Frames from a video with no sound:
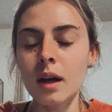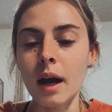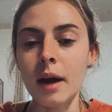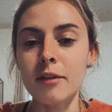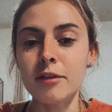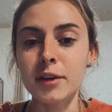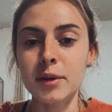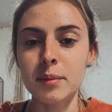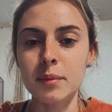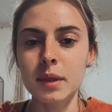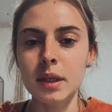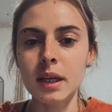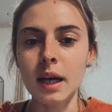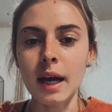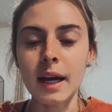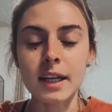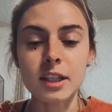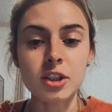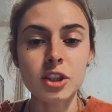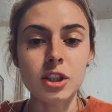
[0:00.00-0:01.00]
for me,
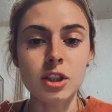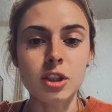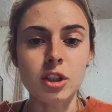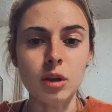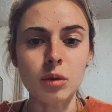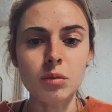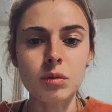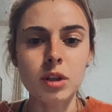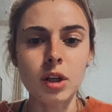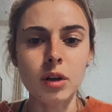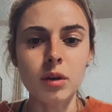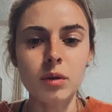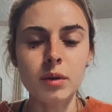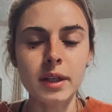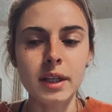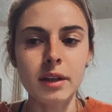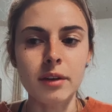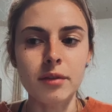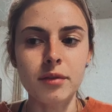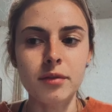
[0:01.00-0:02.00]
I actually don't know
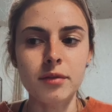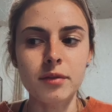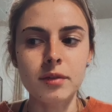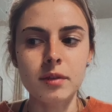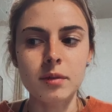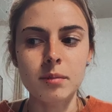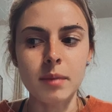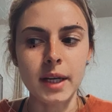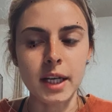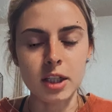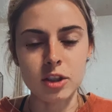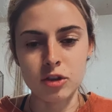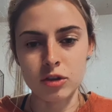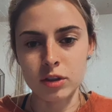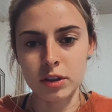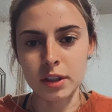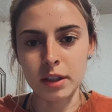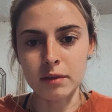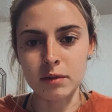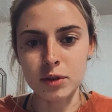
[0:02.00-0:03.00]
if my
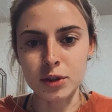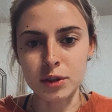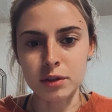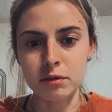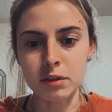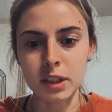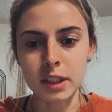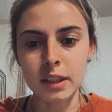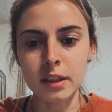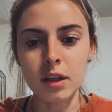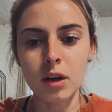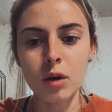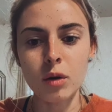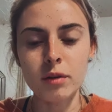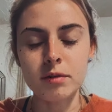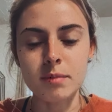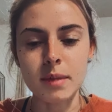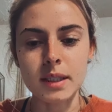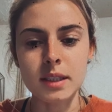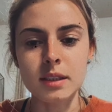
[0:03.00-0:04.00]
estrogen levels are really low,
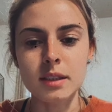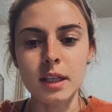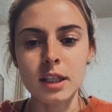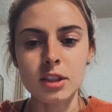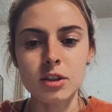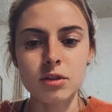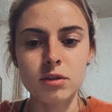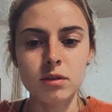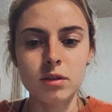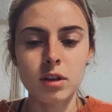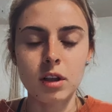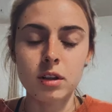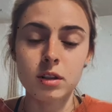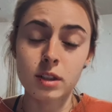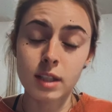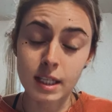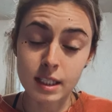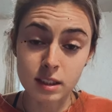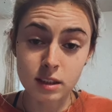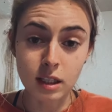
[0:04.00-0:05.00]
if my
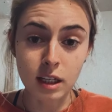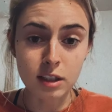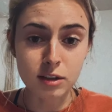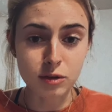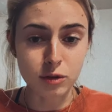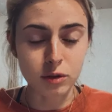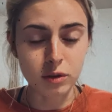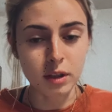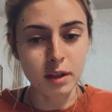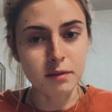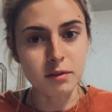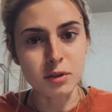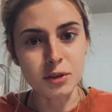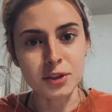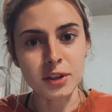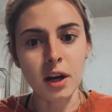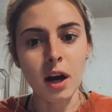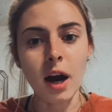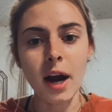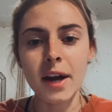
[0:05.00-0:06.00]
testosterone levels
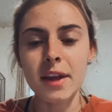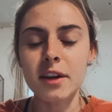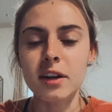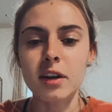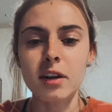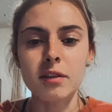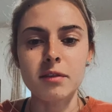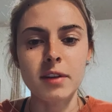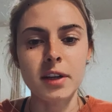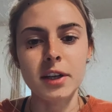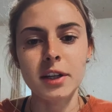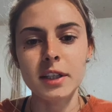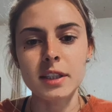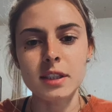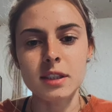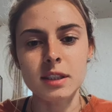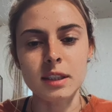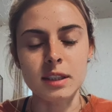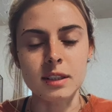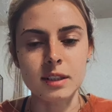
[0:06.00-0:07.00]
are high. There are various
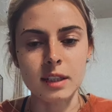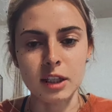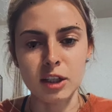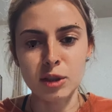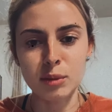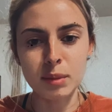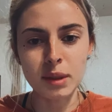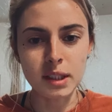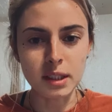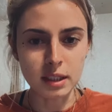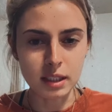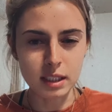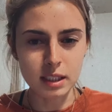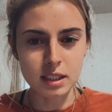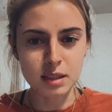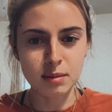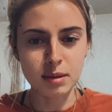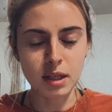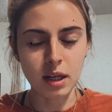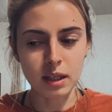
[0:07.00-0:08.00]
things that could be leading
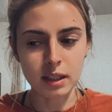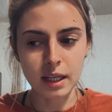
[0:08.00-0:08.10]
to me not